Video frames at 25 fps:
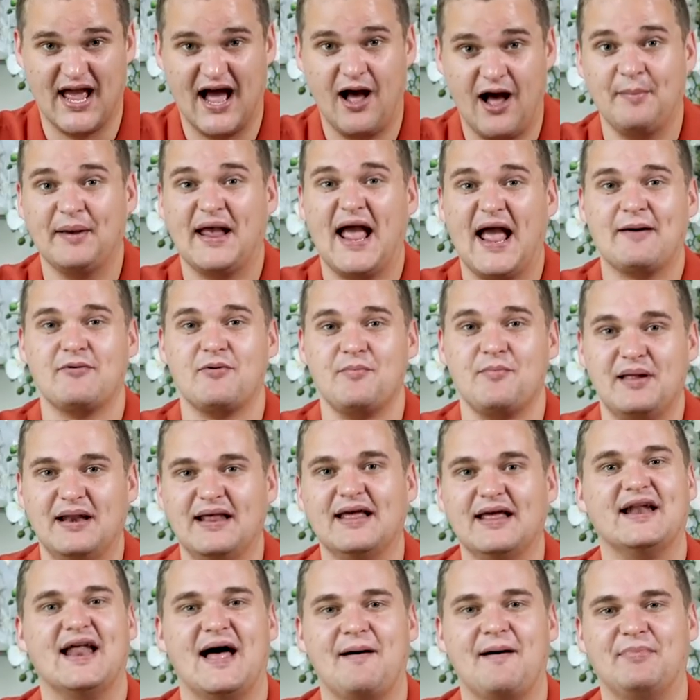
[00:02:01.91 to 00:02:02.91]
How I became a
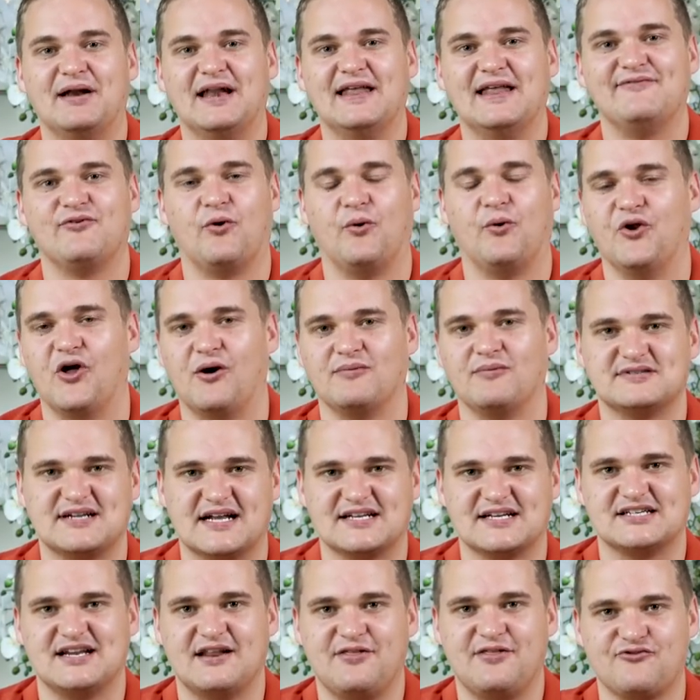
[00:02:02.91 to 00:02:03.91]
millionaire, believe it or not, was
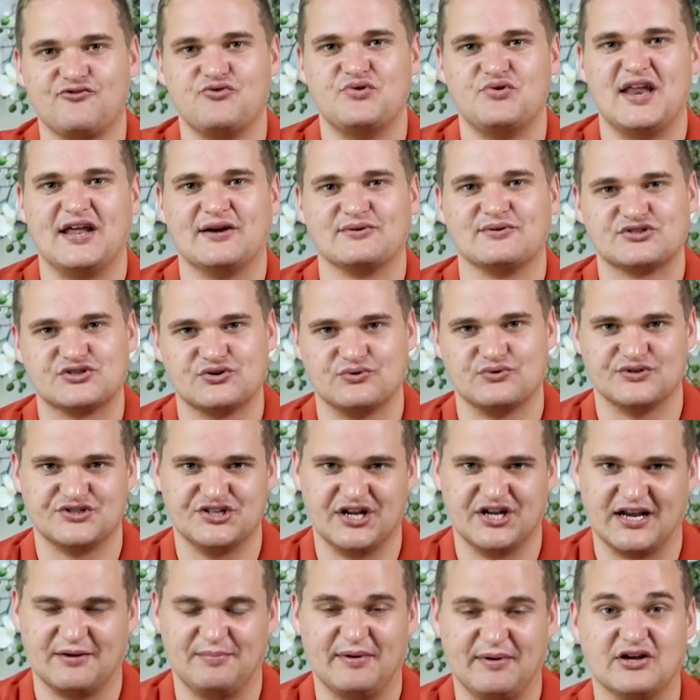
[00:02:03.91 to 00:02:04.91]
actually through deal
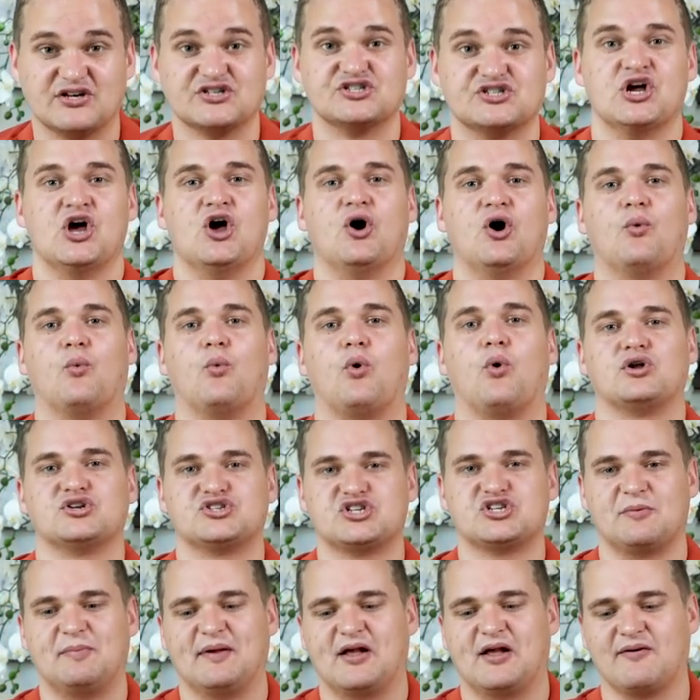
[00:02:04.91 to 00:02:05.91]
sourcing. Because
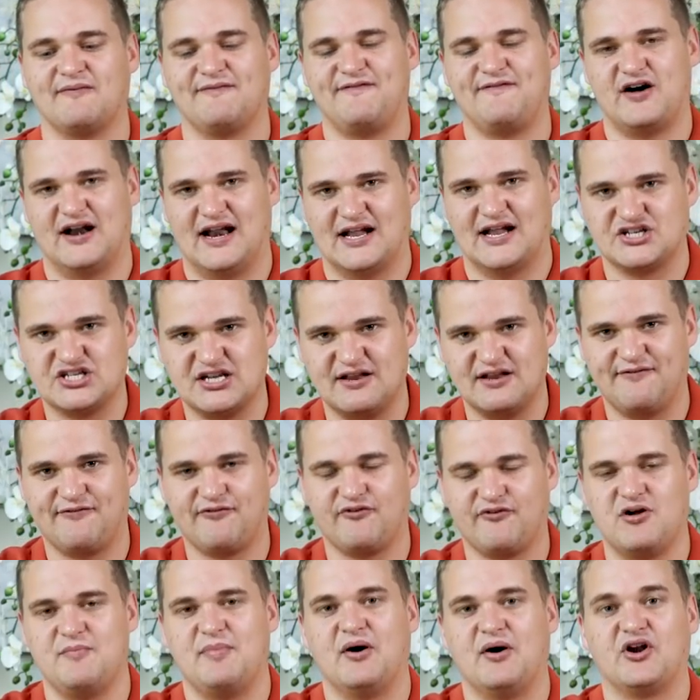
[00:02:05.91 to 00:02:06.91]
once I'd become financially
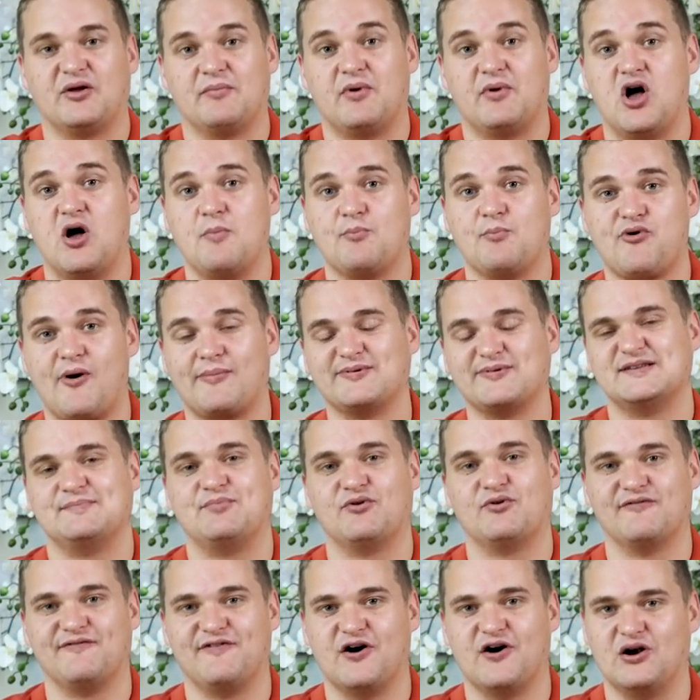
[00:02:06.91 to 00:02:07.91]
free building my own property
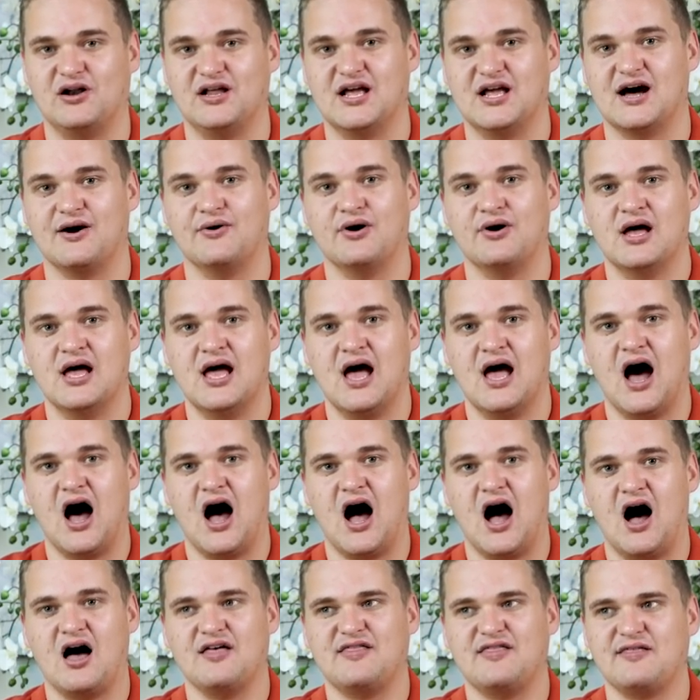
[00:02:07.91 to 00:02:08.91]
portfolio,
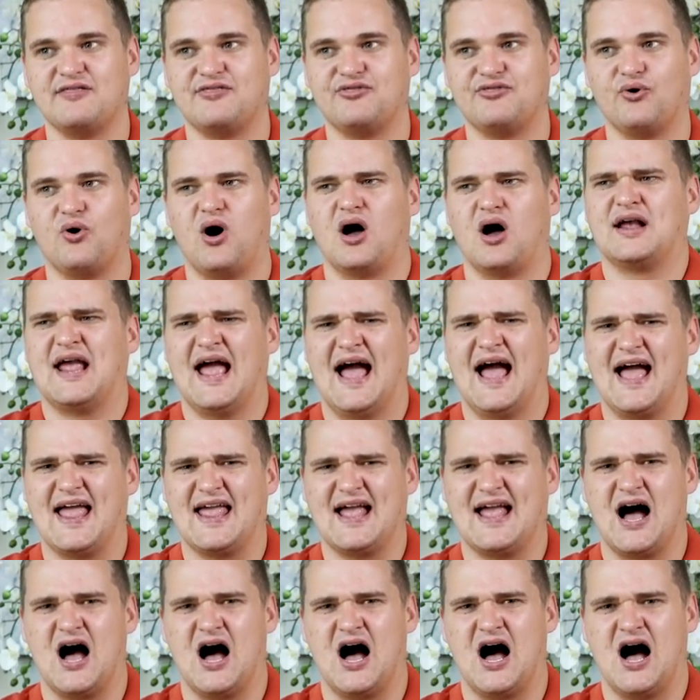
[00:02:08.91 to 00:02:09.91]
I then thought,
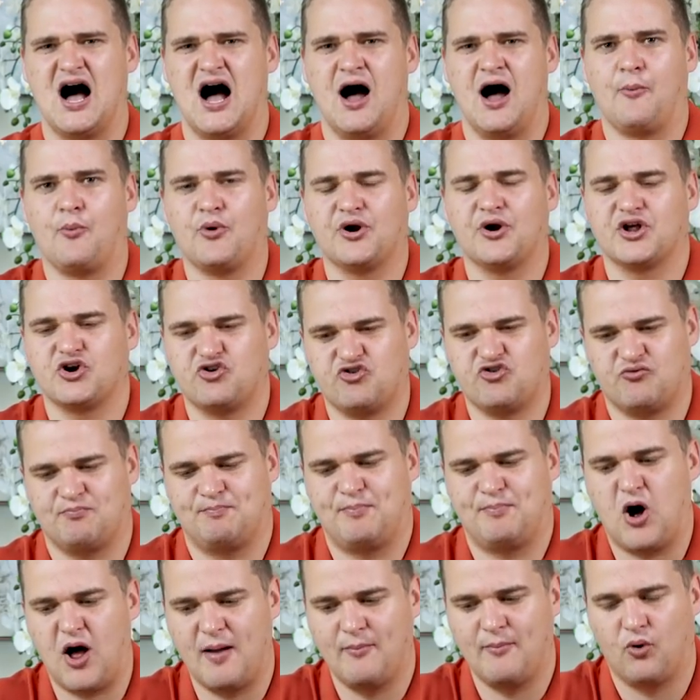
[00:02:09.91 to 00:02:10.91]
okay, I want to
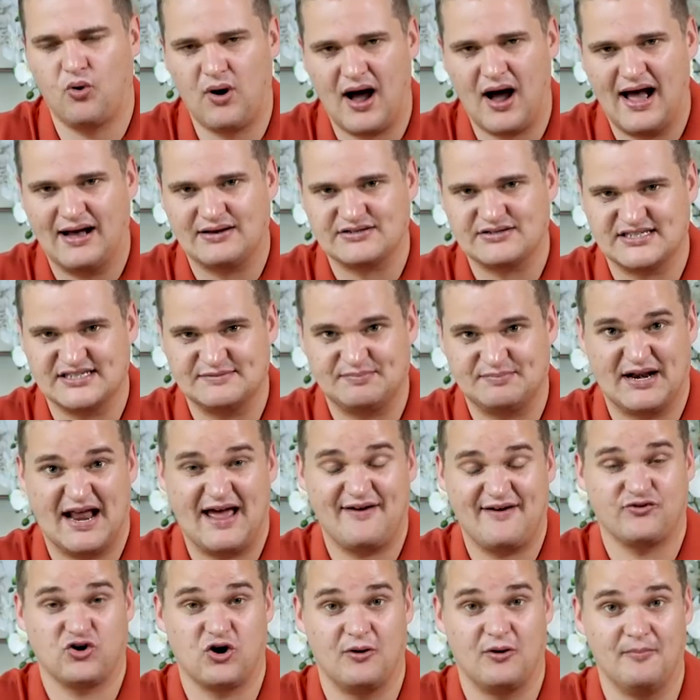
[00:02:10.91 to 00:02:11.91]
buy more houses, but I
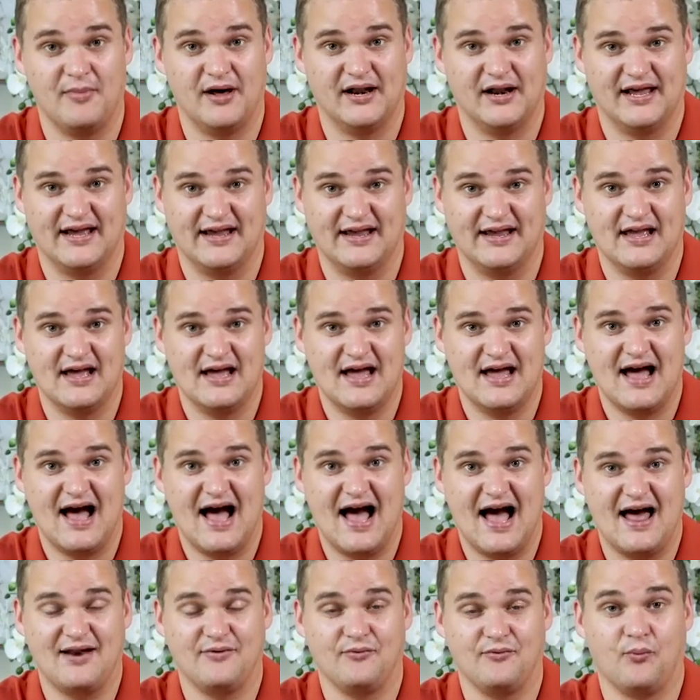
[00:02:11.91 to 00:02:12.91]
haven't got money.
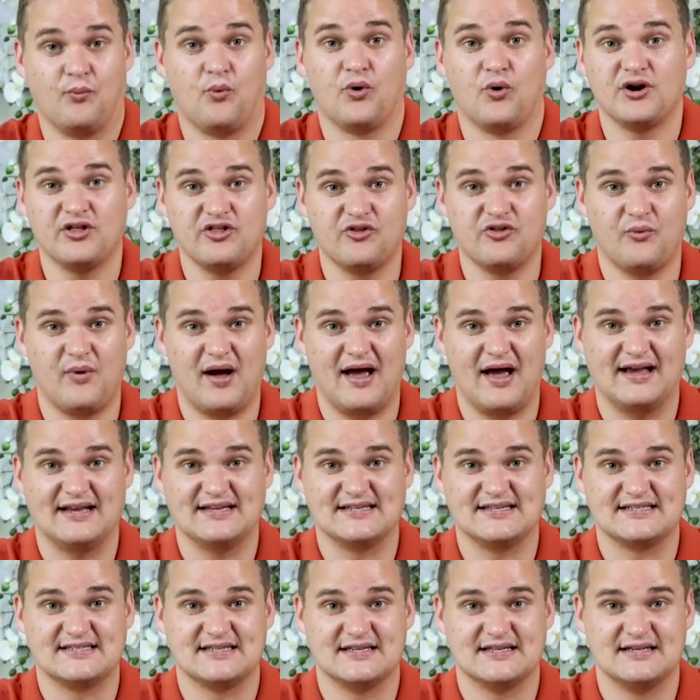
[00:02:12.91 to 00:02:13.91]
And one of the
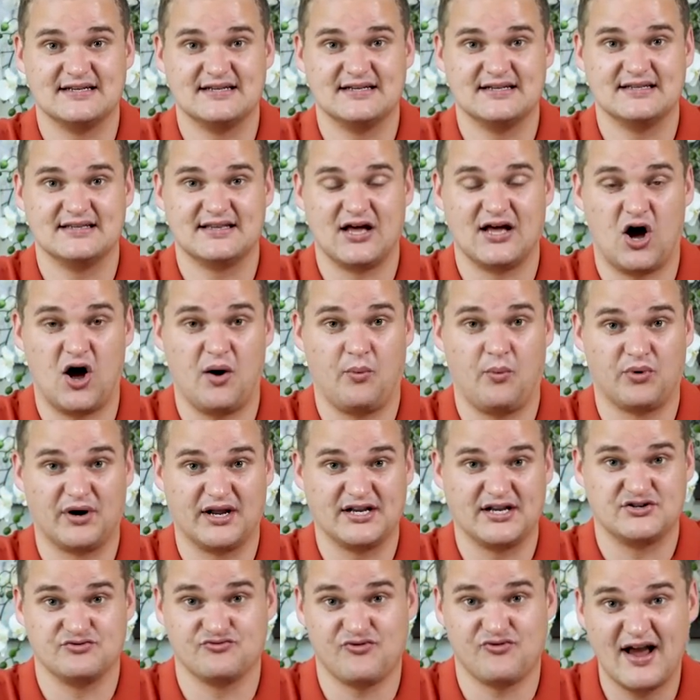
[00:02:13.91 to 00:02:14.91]
ways that I
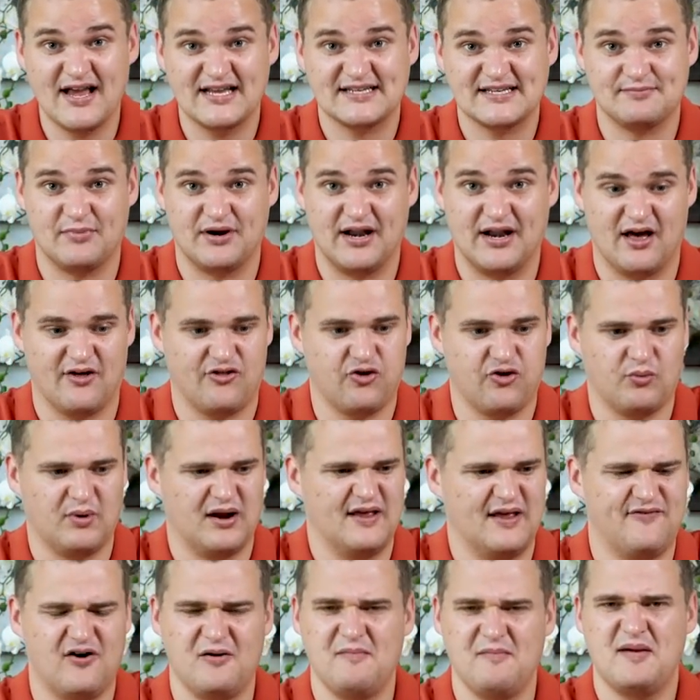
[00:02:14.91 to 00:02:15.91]
wanted to raise money, I thought,
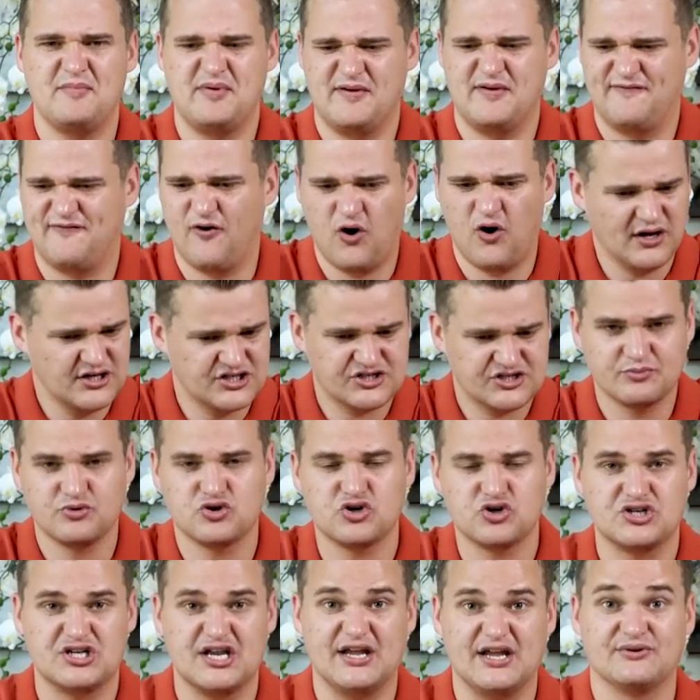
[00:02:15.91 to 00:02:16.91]
well, if I maybe find some
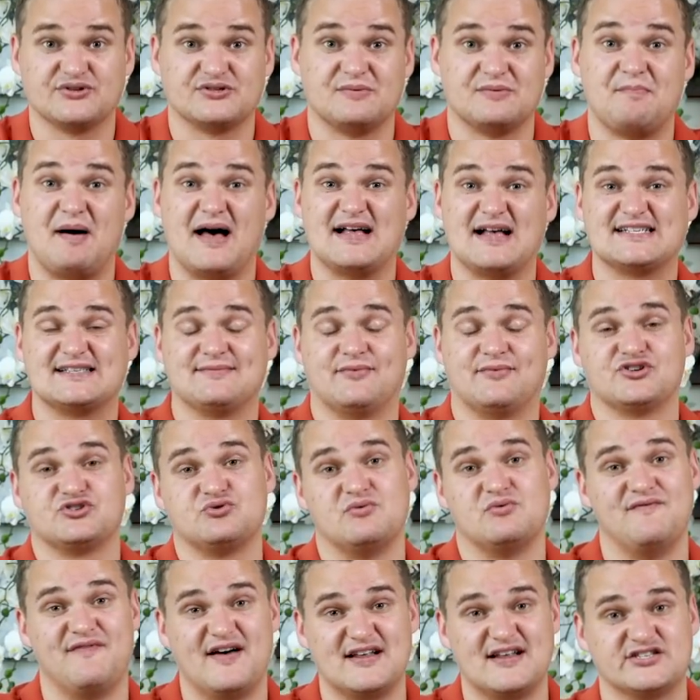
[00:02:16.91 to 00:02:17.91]
good deals and pass them on
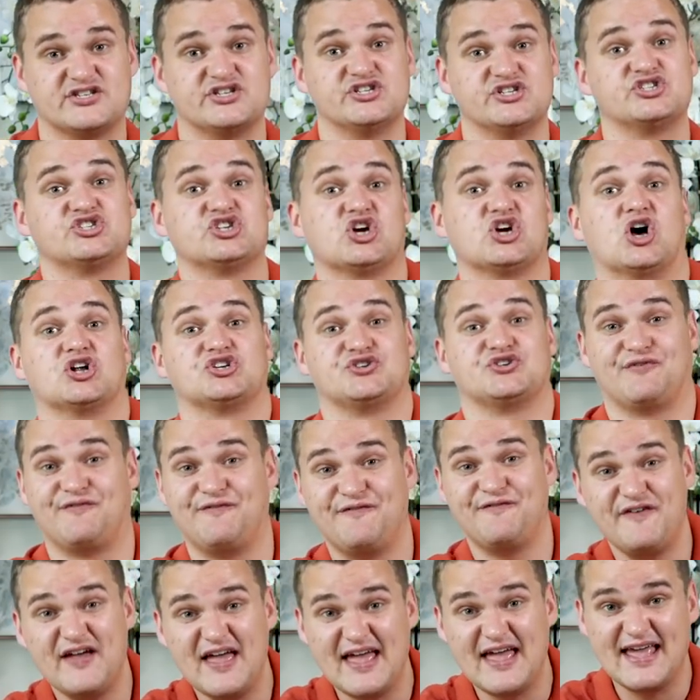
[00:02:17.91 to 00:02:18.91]
to investors, charge a
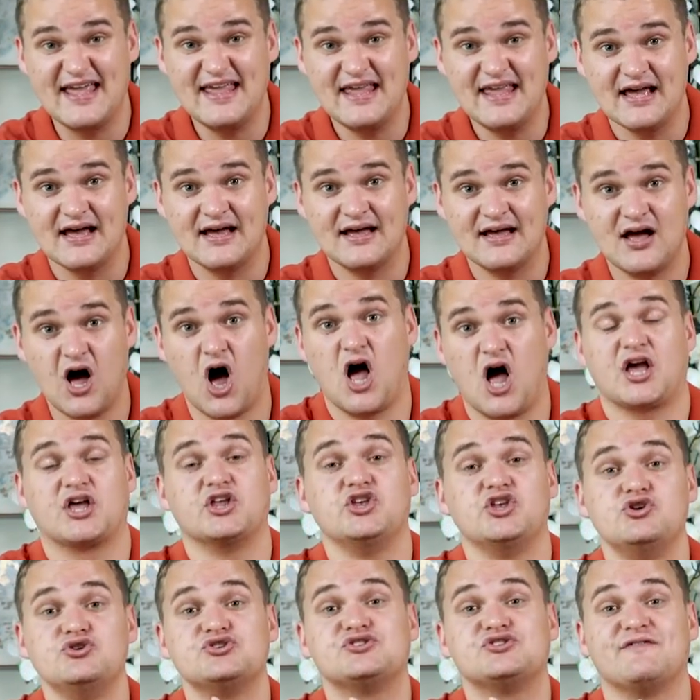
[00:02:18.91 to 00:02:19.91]
fee, I
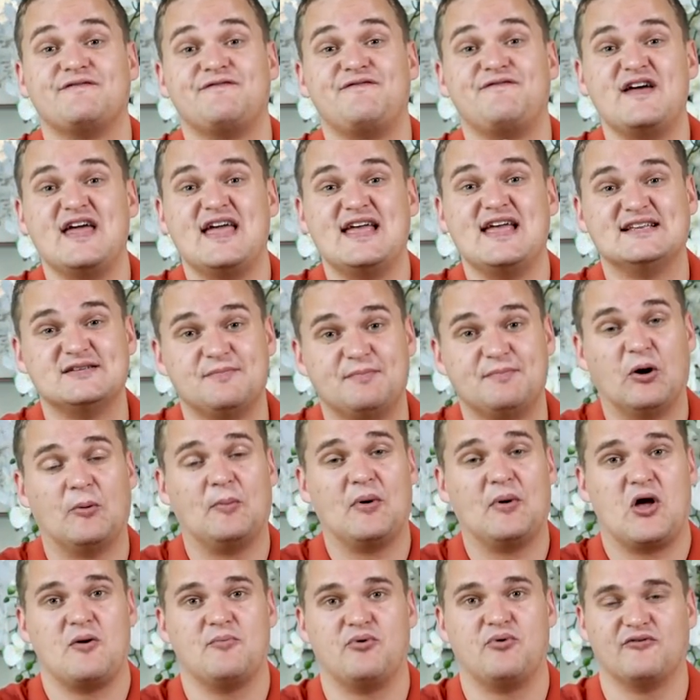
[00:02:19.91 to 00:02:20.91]
can use the fee to build
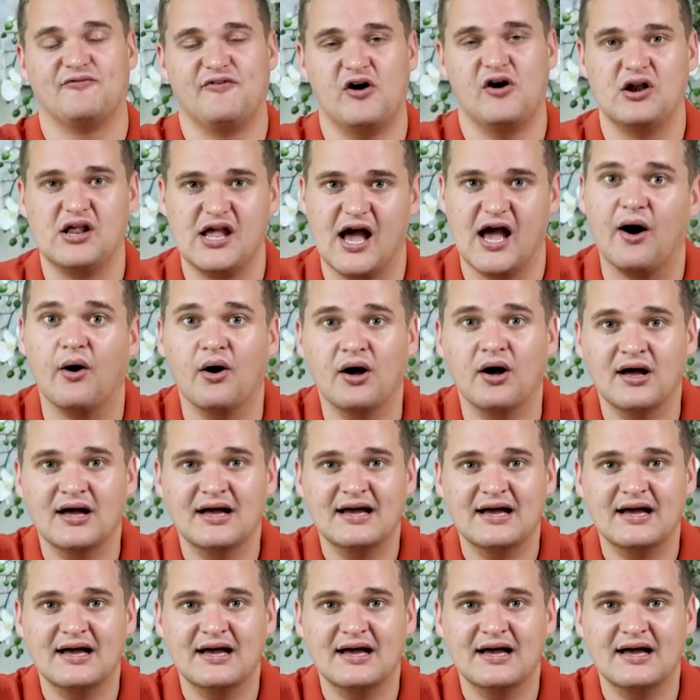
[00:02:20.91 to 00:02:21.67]
my own portfolio.